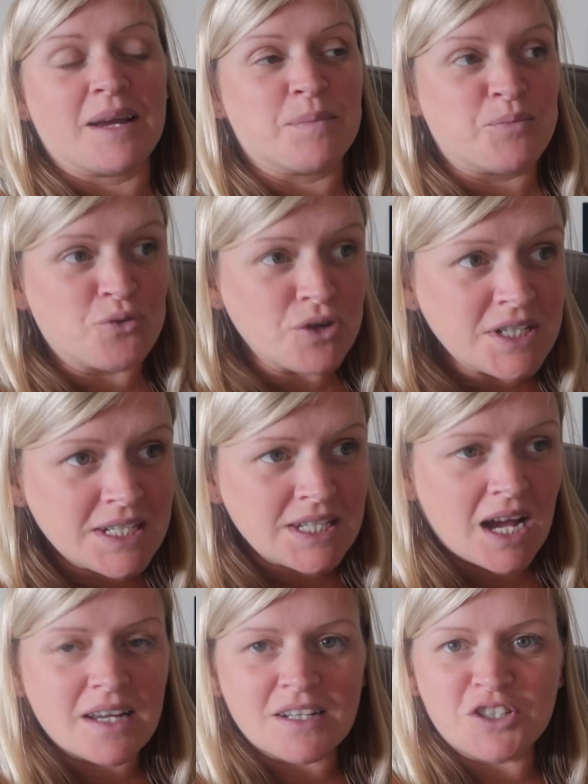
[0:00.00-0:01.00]
I am pretty
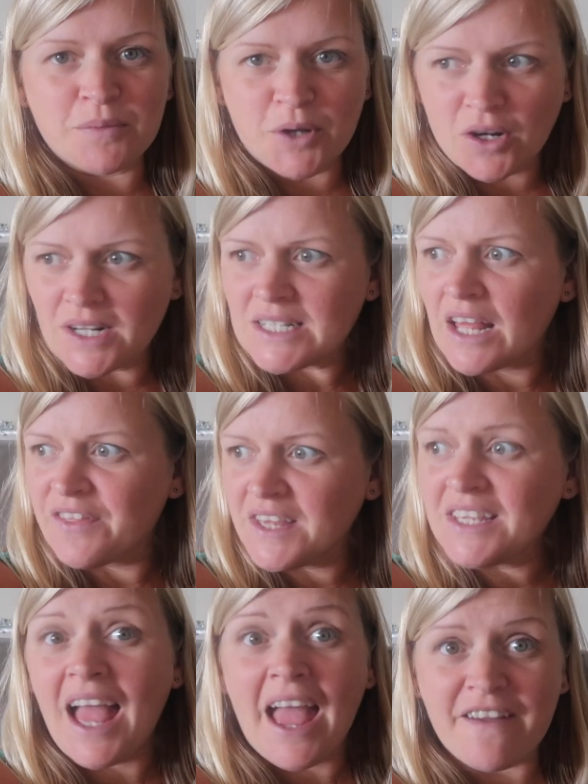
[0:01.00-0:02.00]
tired, to be honest. I
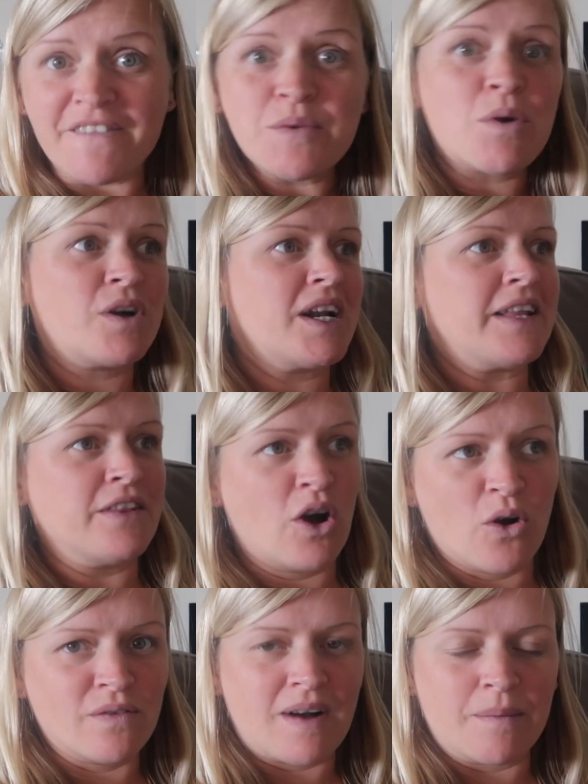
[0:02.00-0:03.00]
think everyone in the
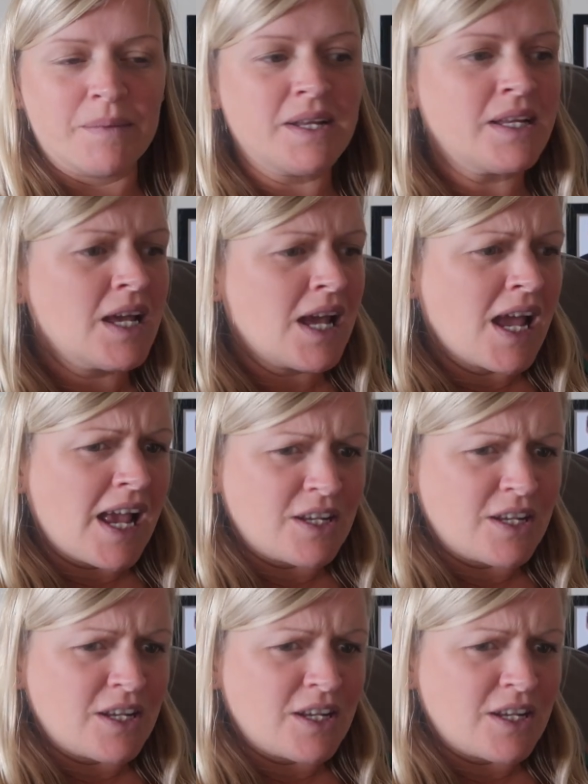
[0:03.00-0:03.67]
whole family